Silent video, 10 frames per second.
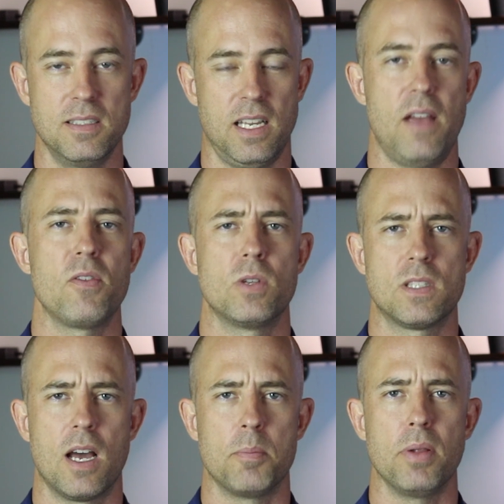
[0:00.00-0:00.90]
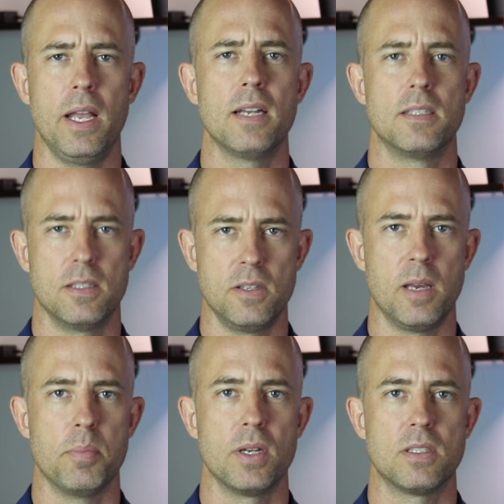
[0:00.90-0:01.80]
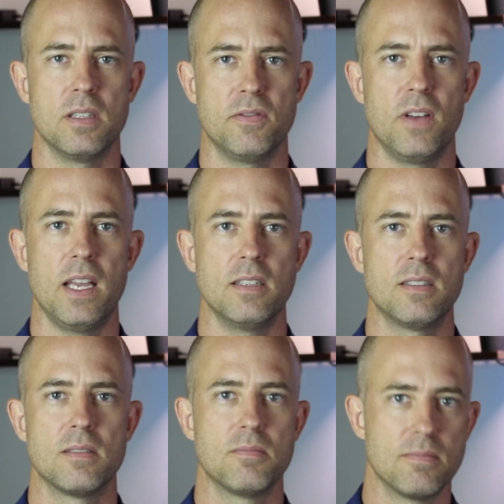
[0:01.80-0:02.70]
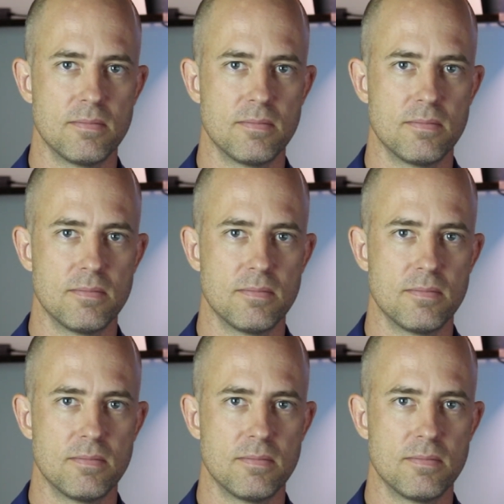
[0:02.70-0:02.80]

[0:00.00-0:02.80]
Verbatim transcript: he's like, everyone's got a plan until you get punched in the face.